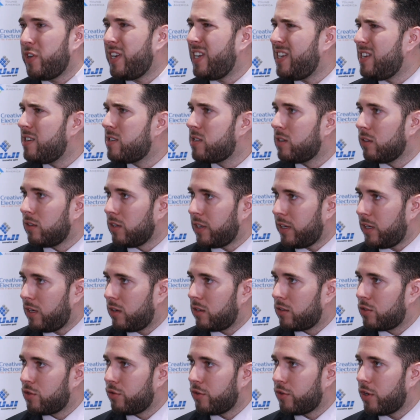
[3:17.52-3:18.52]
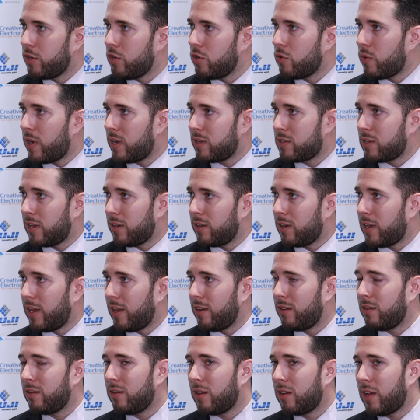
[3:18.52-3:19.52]
very easily to the US.
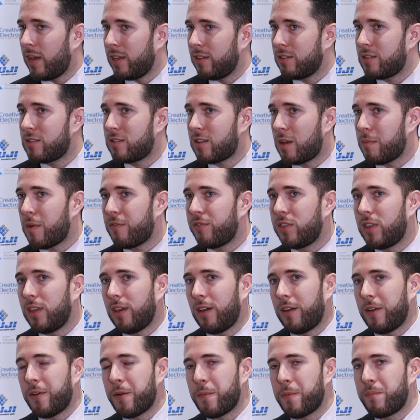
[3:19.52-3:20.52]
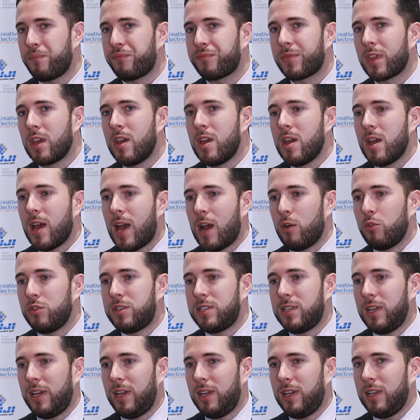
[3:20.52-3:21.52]
And some of the,
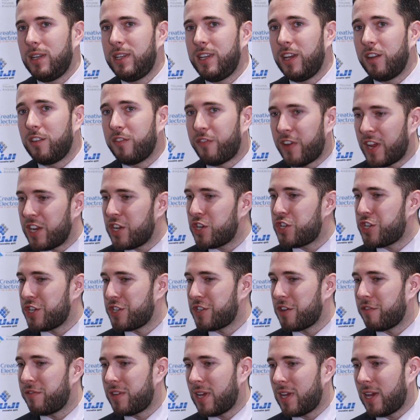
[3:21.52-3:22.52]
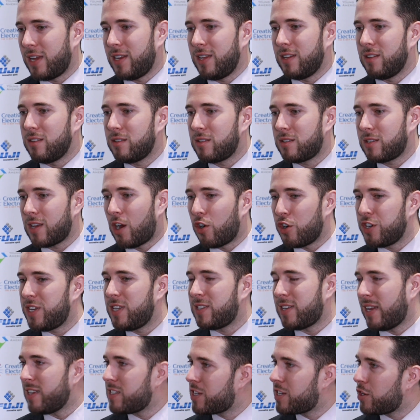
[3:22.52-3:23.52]
I would say, the advantages of that is
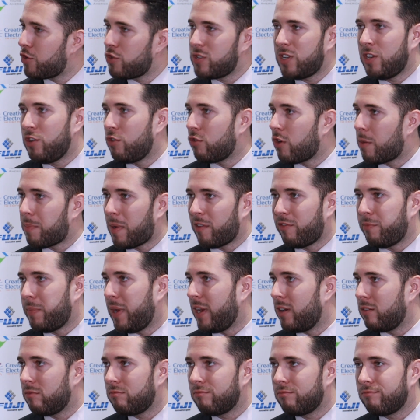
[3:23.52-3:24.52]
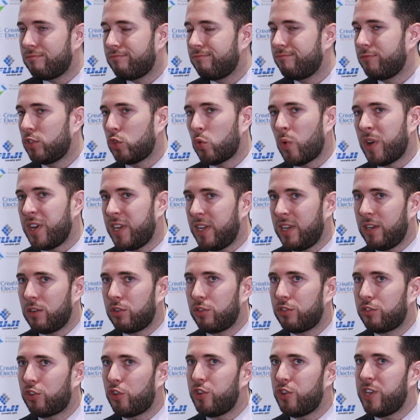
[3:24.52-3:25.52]
our design centers in Europe have been
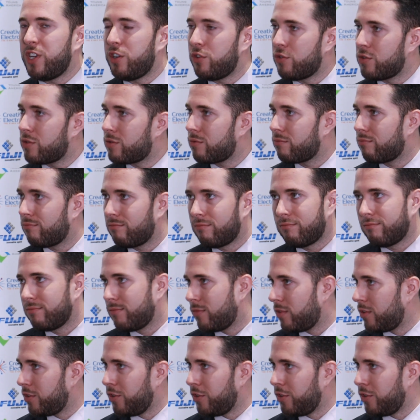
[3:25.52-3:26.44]
20 or 30 years,